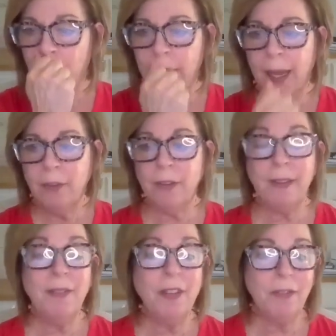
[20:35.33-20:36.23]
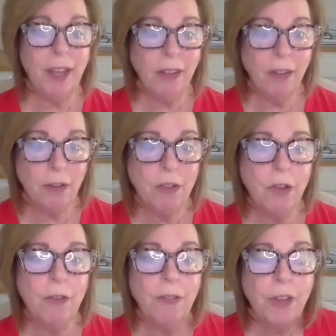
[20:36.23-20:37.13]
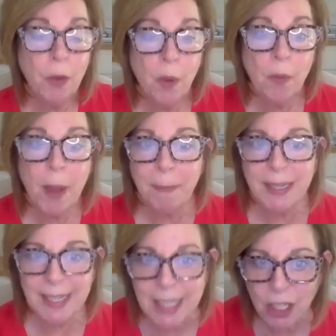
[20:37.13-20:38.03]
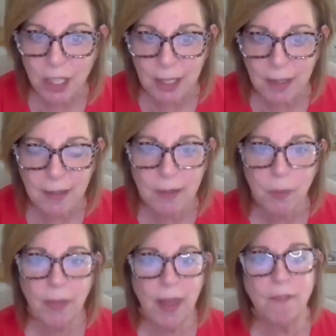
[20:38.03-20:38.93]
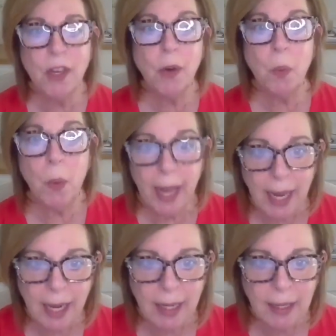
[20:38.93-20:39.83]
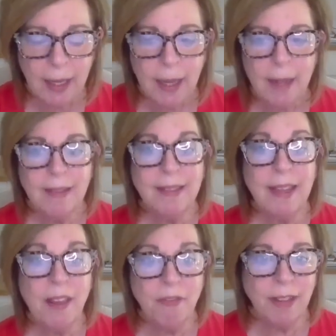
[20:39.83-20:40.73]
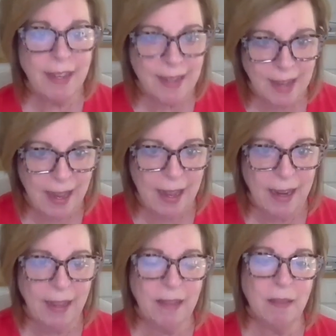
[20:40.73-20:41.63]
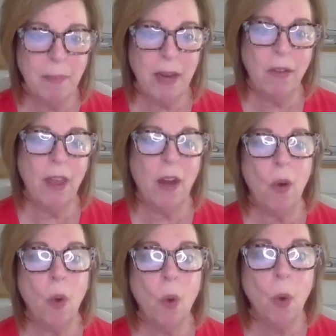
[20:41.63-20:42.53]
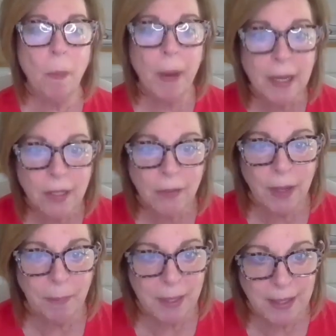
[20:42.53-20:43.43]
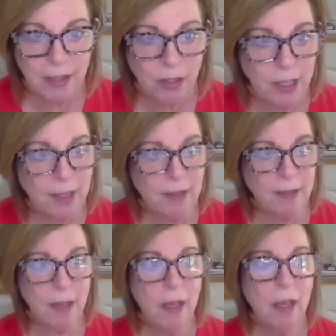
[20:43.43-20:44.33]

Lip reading: And just lift to failure. So, fewer repetitions with heavier weight safely done is better than a whole bunch of repetitions